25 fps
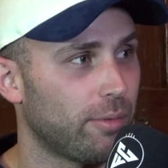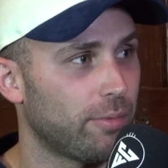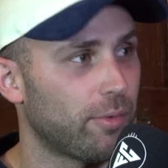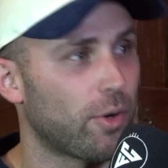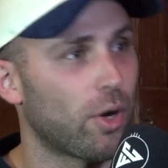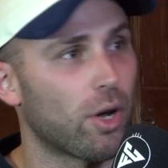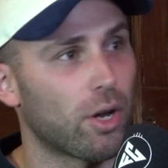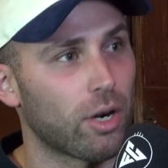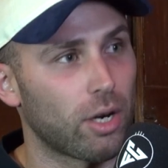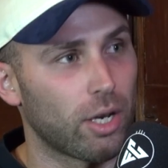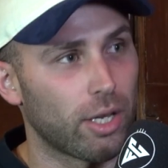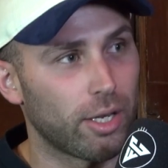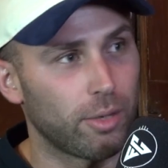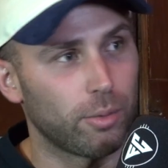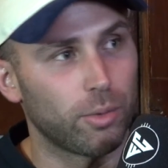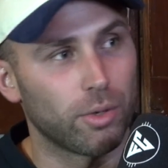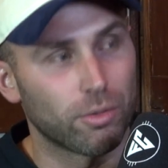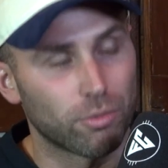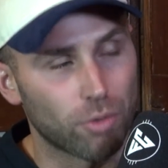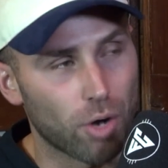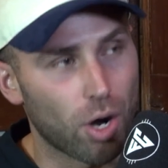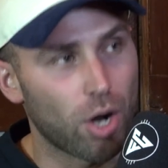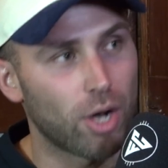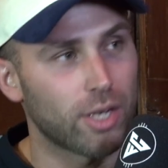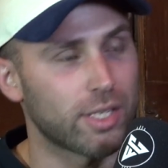we finally
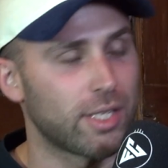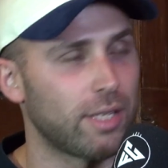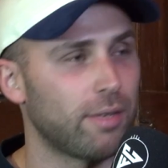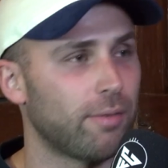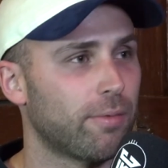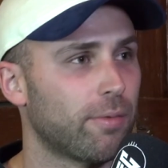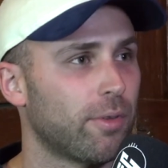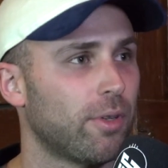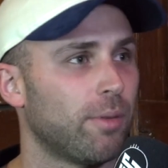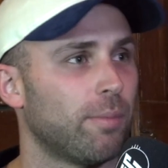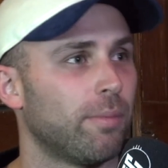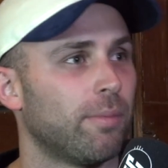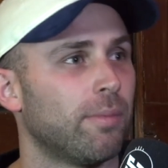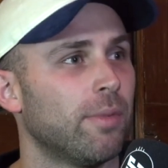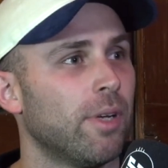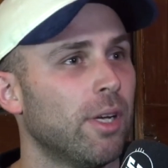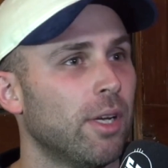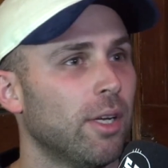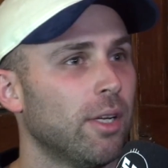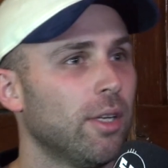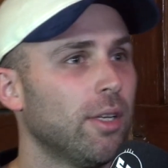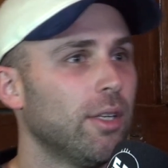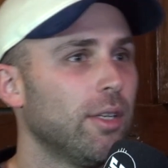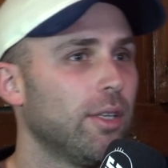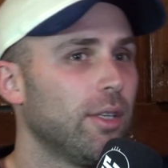were rising from
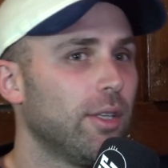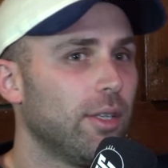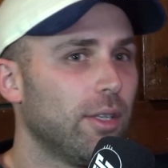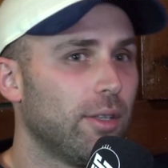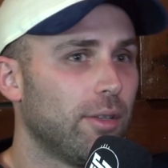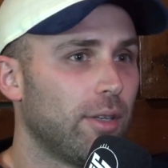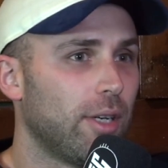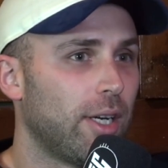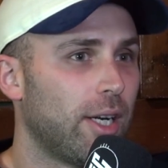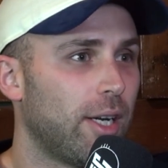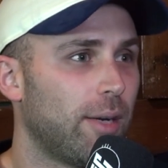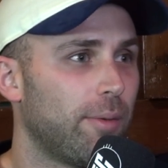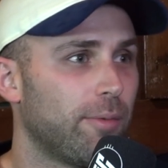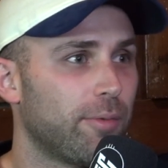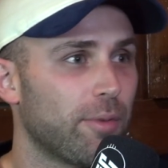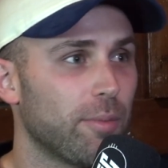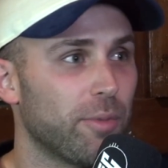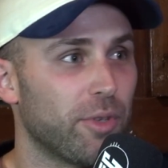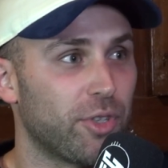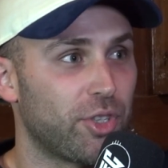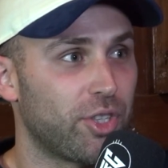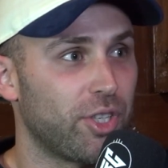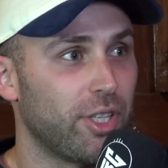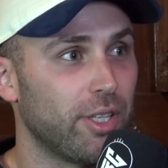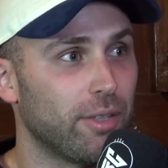um,
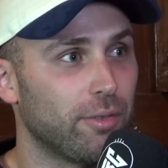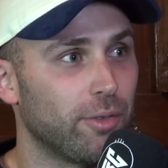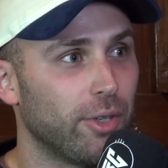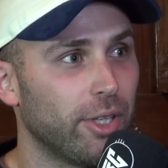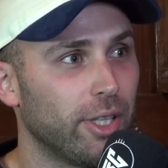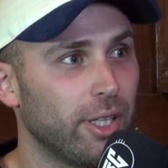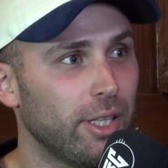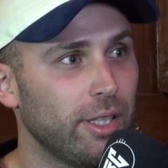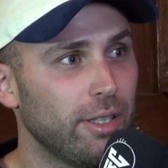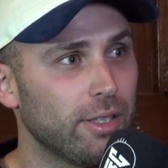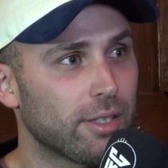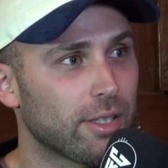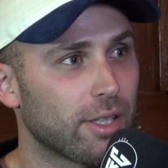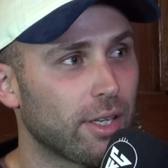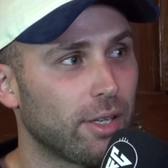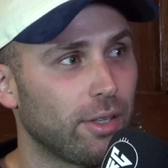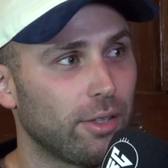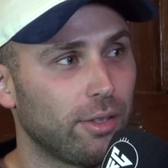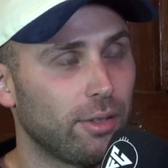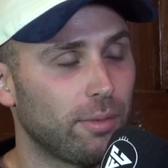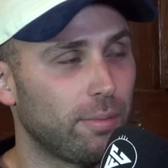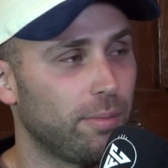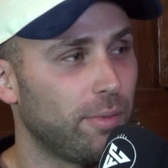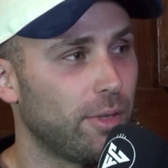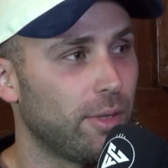from the shit really. So
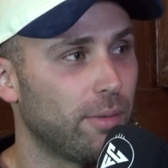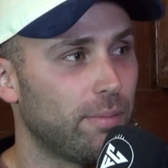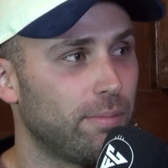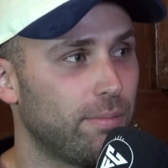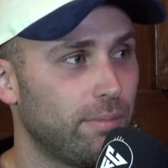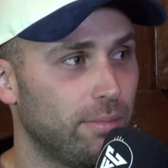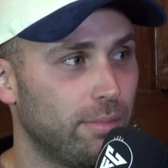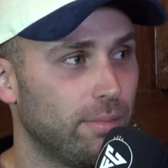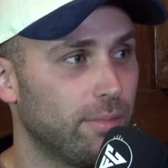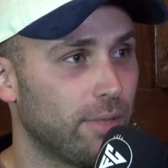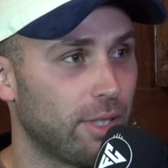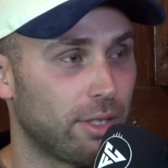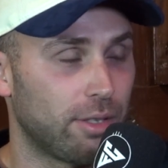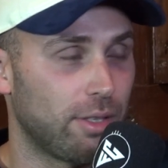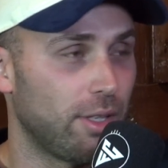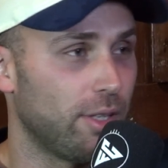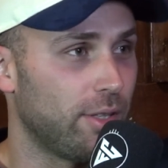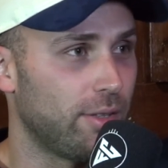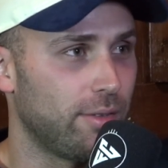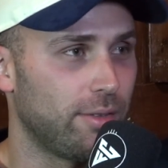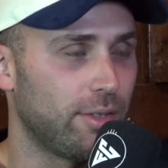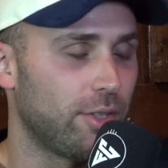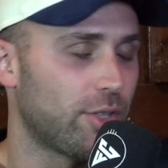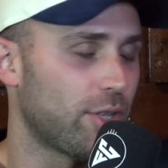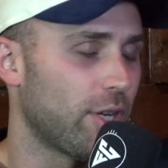you you it,
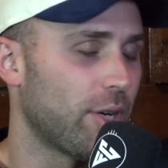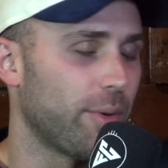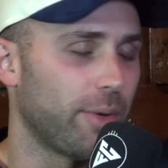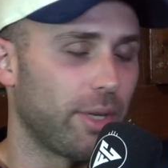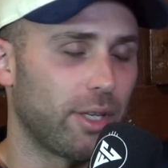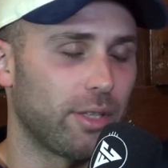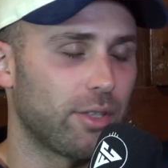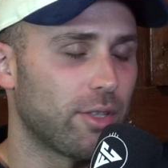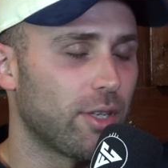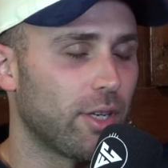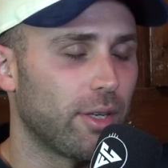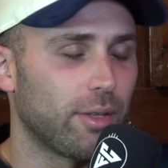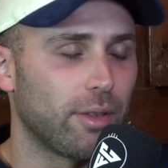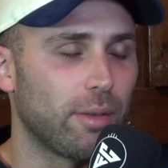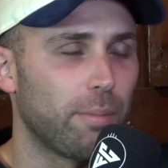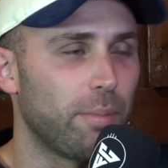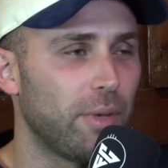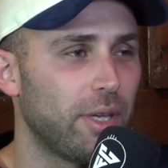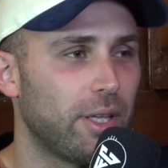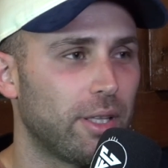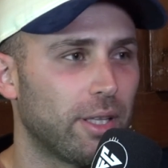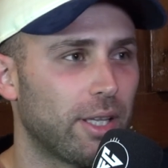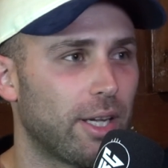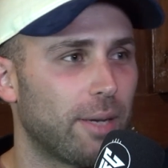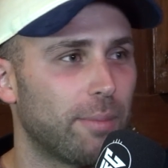it's showing. It's showing. The
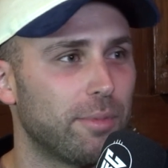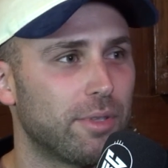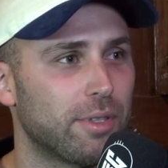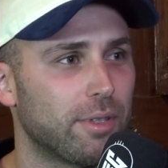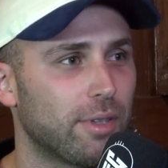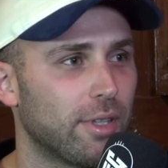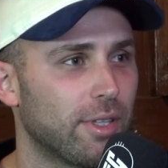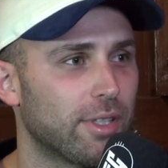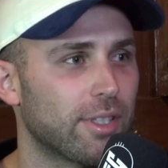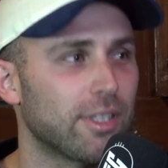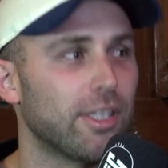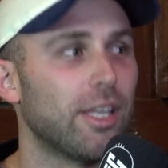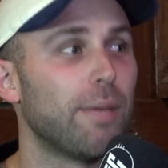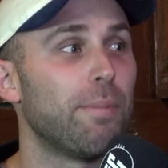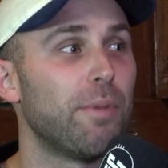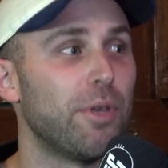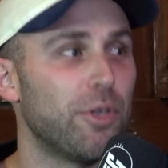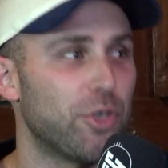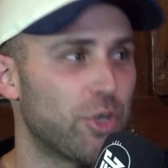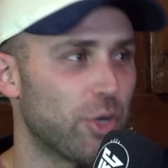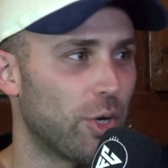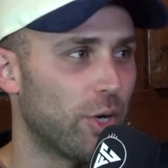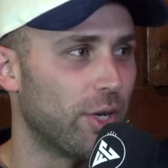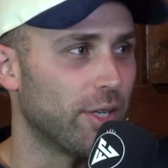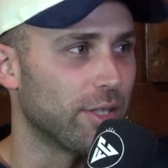big clubs, the
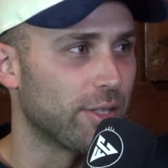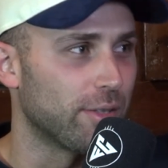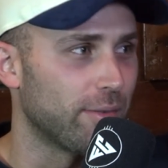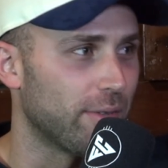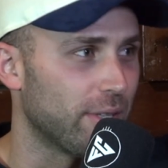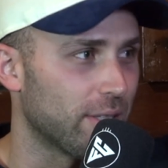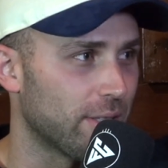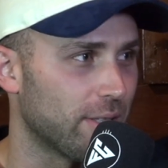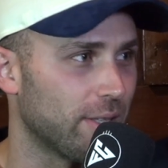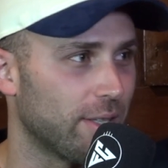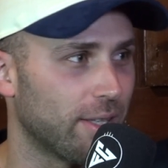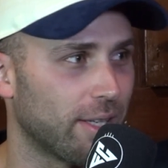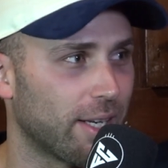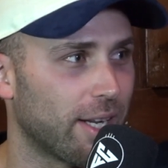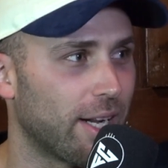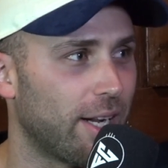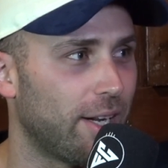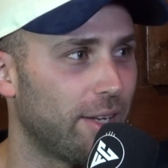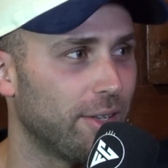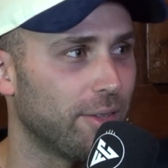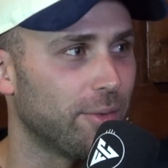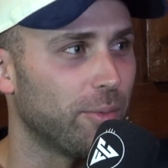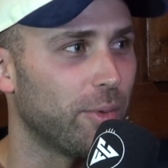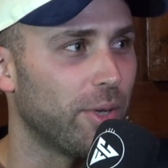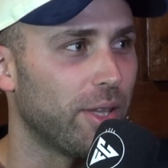sleeping giants of Essendon and
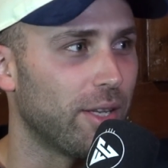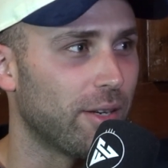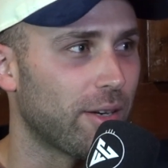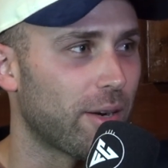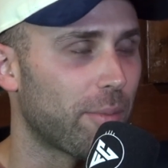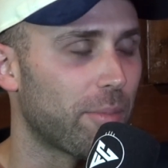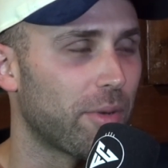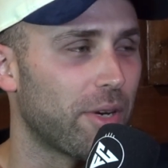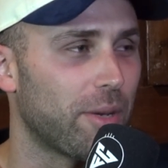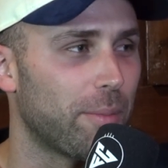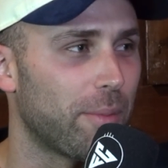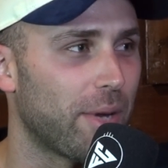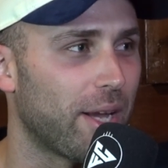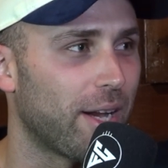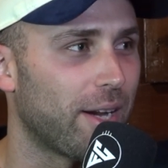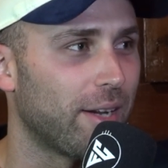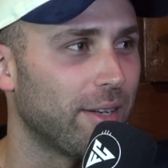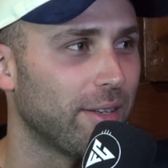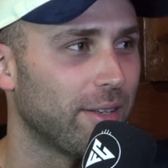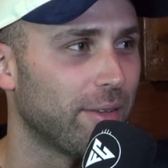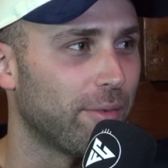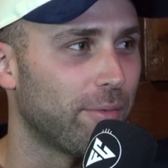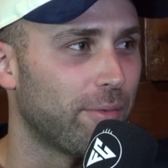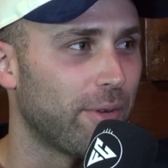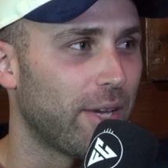Carlton, when they're up and
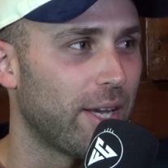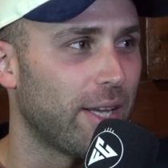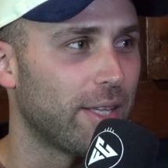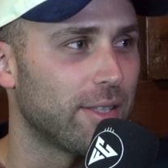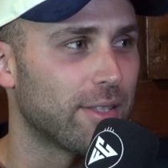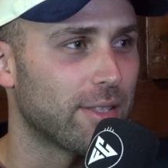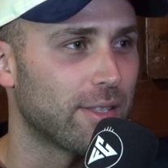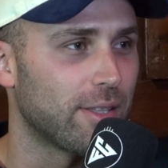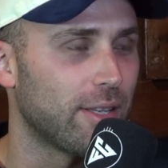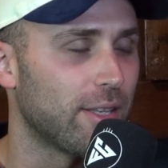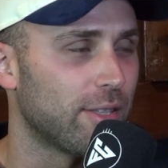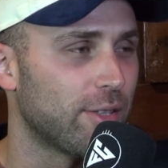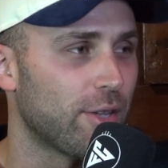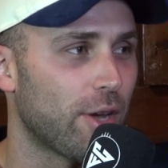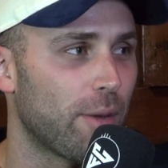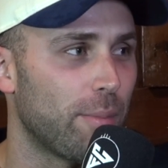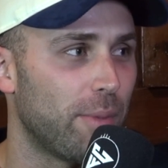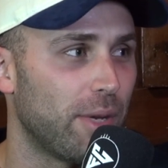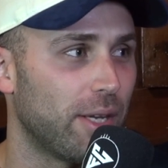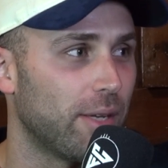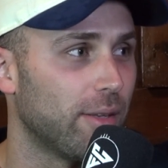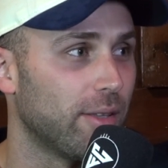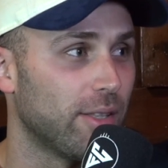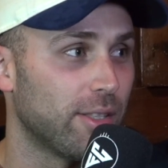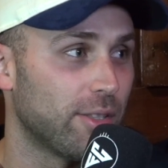about, the fans. There's no
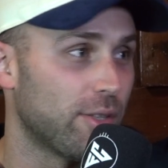bigger.